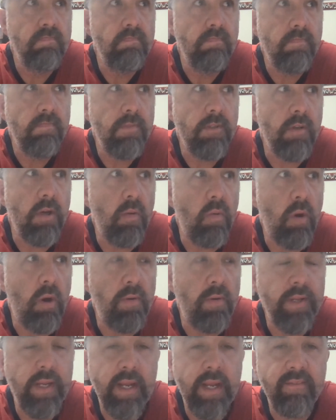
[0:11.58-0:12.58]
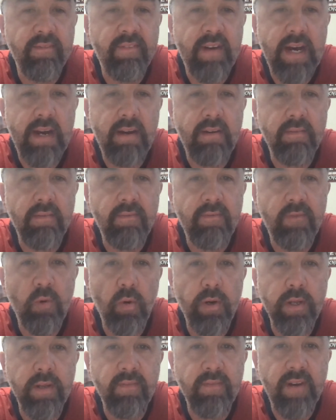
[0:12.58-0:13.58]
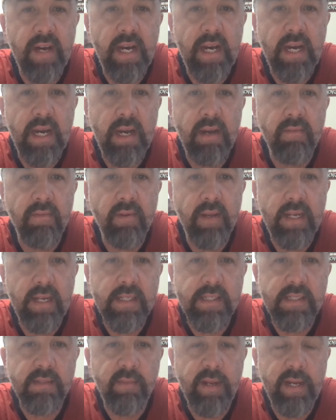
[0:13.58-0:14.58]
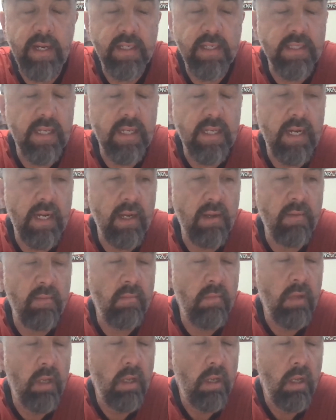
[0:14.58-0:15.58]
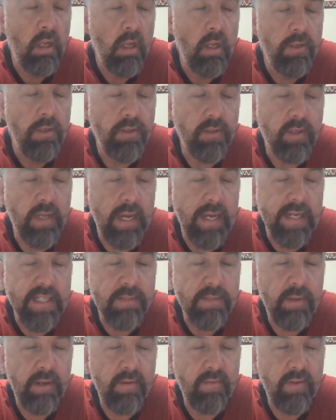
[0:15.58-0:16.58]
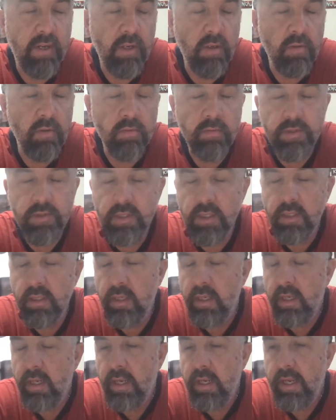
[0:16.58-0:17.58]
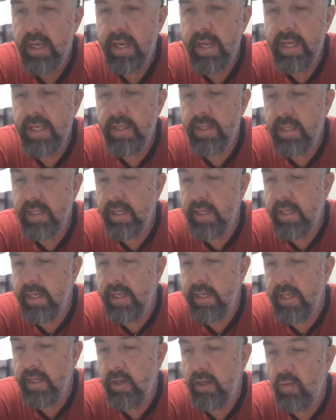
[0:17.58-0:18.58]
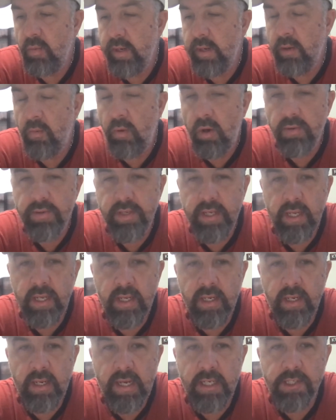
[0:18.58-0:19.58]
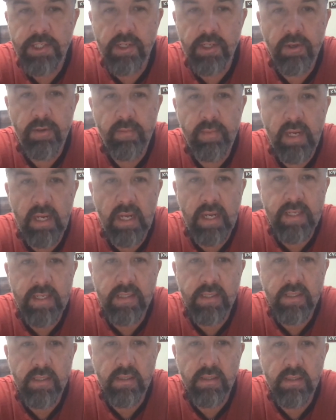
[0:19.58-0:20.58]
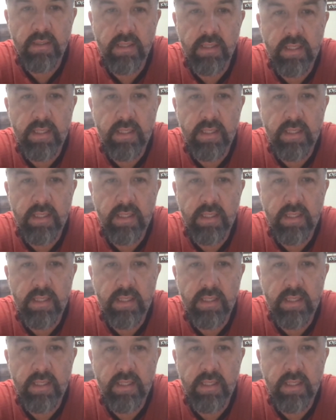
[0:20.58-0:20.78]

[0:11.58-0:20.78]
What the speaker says: So I walked in at 5:45 estimated time to cast my vote. And then when I walked in, I showed my license.